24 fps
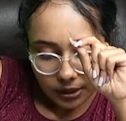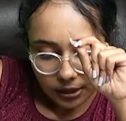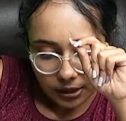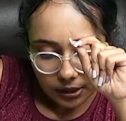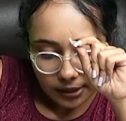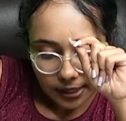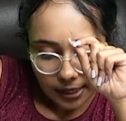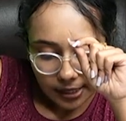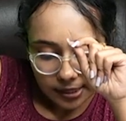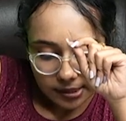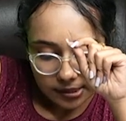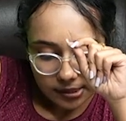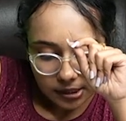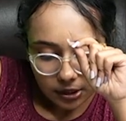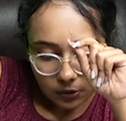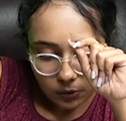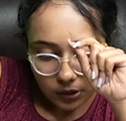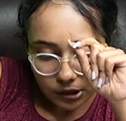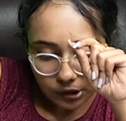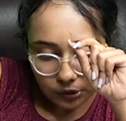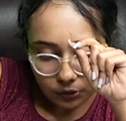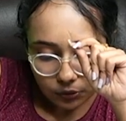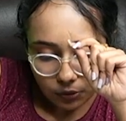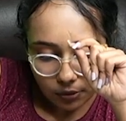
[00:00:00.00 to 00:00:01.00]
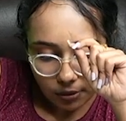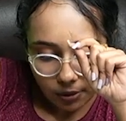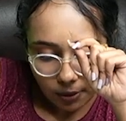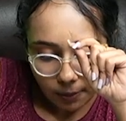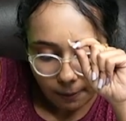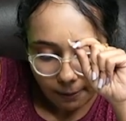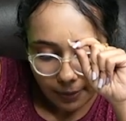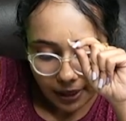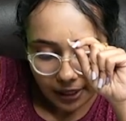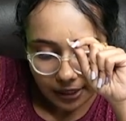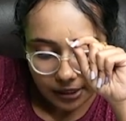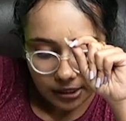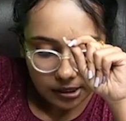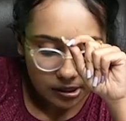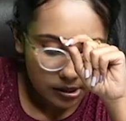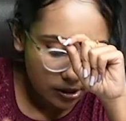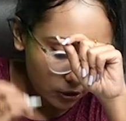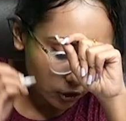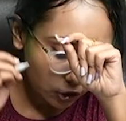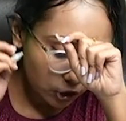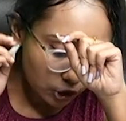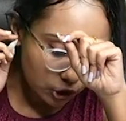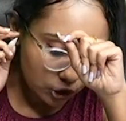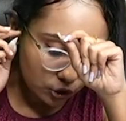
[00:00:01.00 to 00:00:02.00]
That is equal to minus
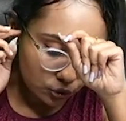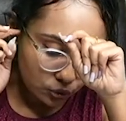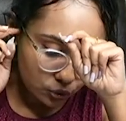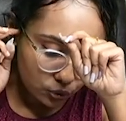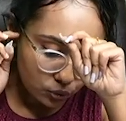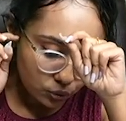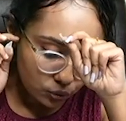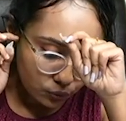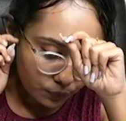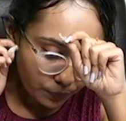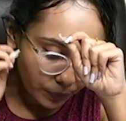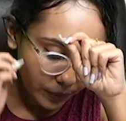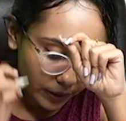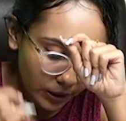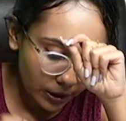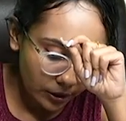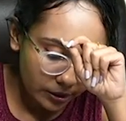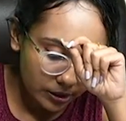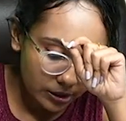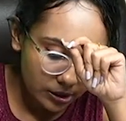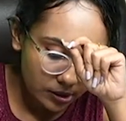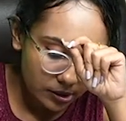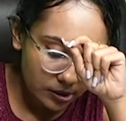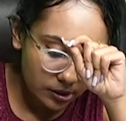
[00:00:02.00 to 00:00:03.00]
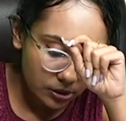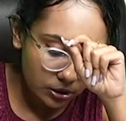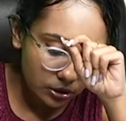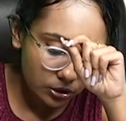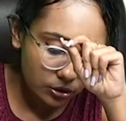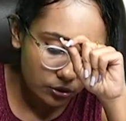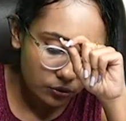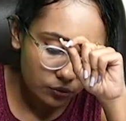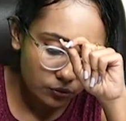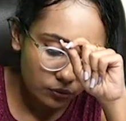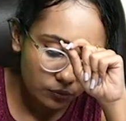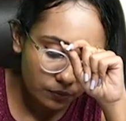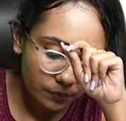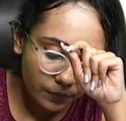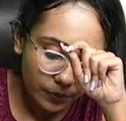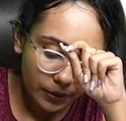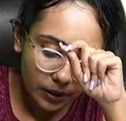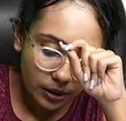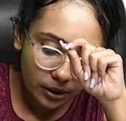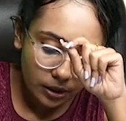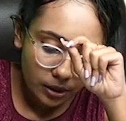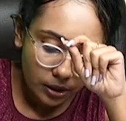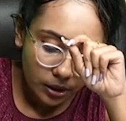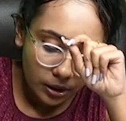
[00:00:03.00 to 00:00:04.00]
2, here it is 2,
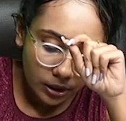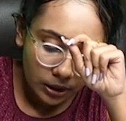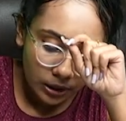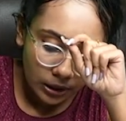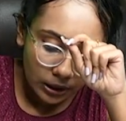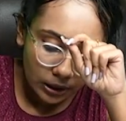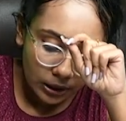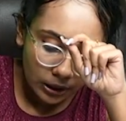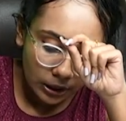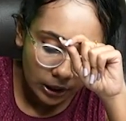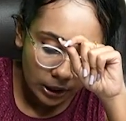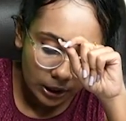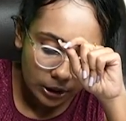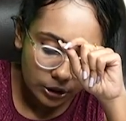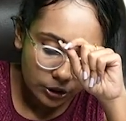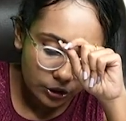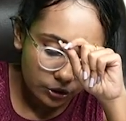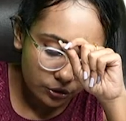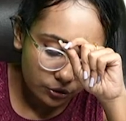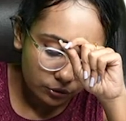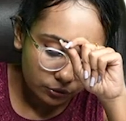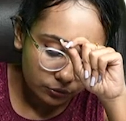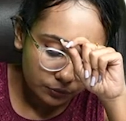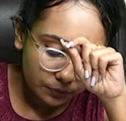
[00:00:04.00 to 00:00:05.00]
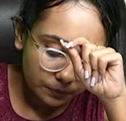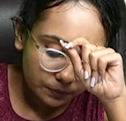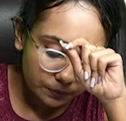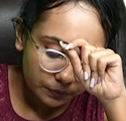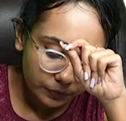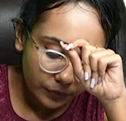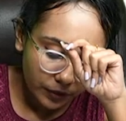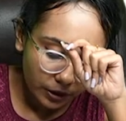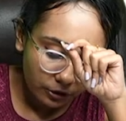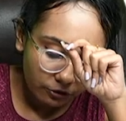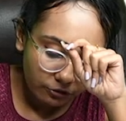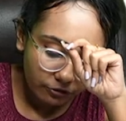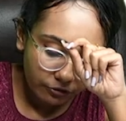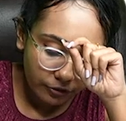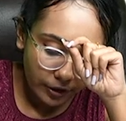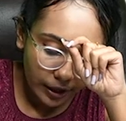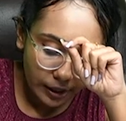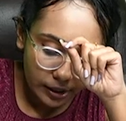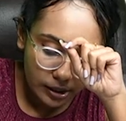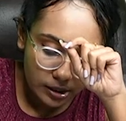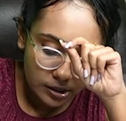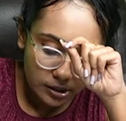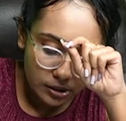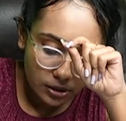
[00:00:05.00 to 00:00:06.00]
into
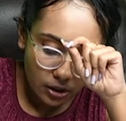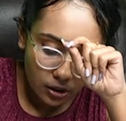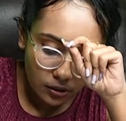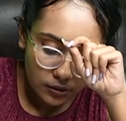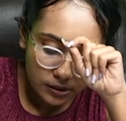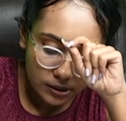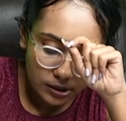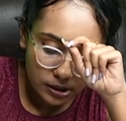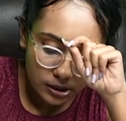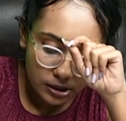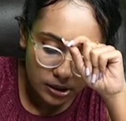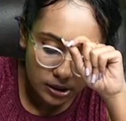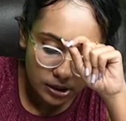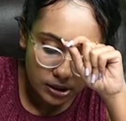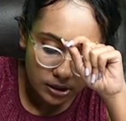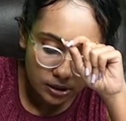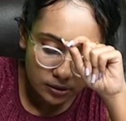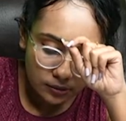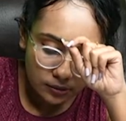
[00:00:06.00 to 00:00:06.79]
Faraday's constant